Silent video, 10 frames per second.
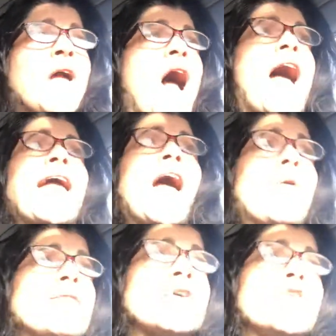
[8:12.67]
I,
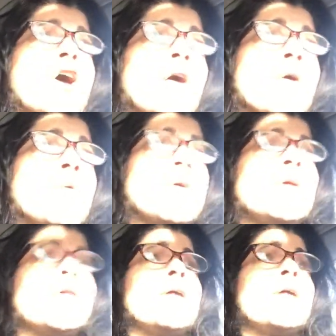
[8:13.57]
however, know
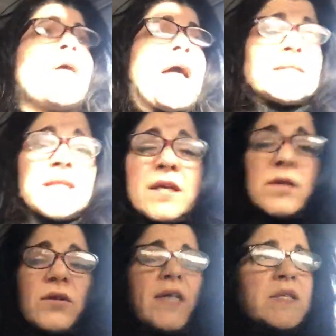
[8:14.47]
as a
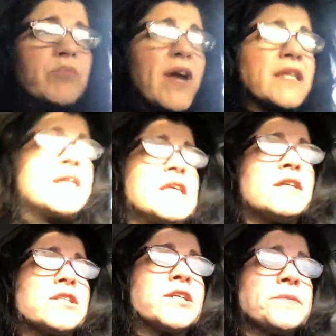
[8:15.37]
healer, as a pranic
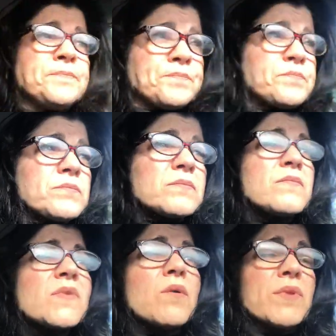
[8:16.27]
healer,
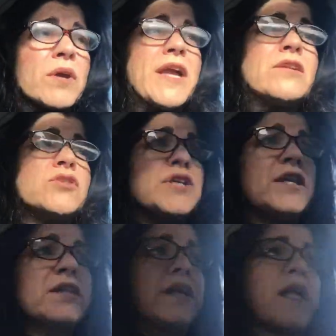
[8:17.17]
with our energy
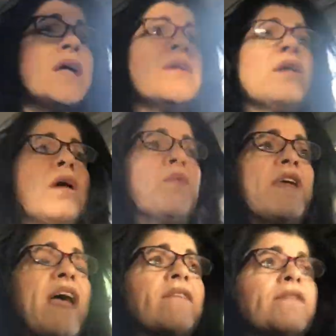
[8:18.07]
healing, we
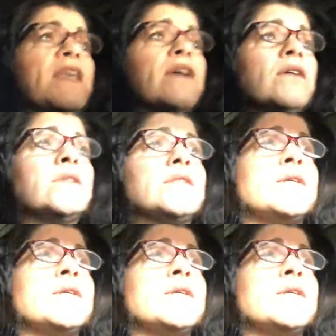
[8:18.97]
have healed,